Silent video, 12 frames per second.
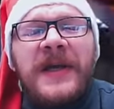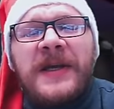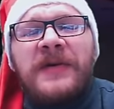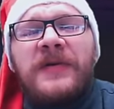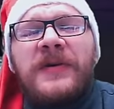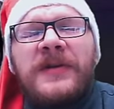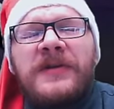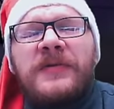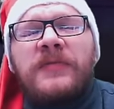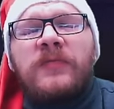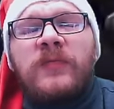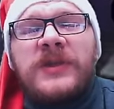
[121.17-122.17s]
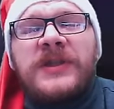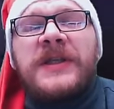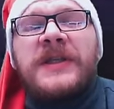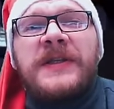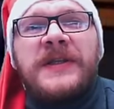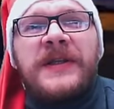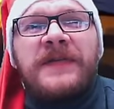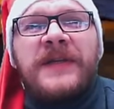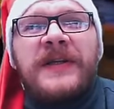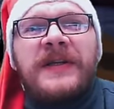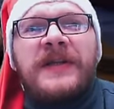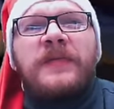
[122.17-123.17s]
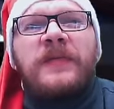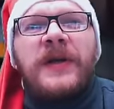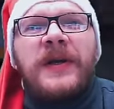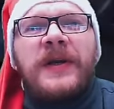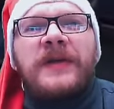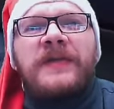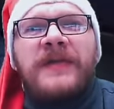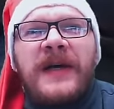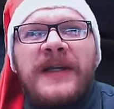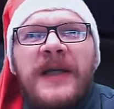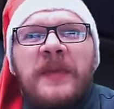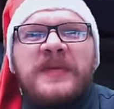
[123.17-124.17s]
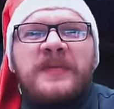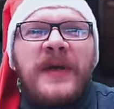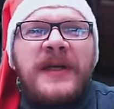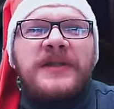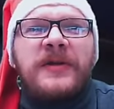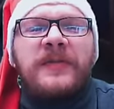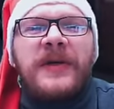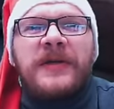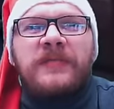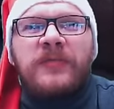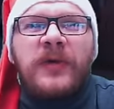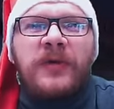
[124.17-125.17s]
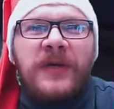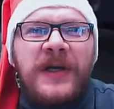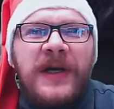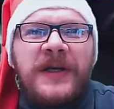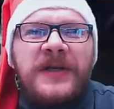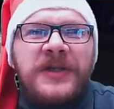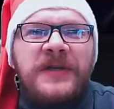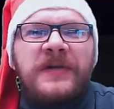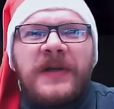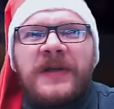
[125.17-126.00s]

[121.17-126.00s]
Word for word: have gotten significantly worried five times based on my crit RNG. I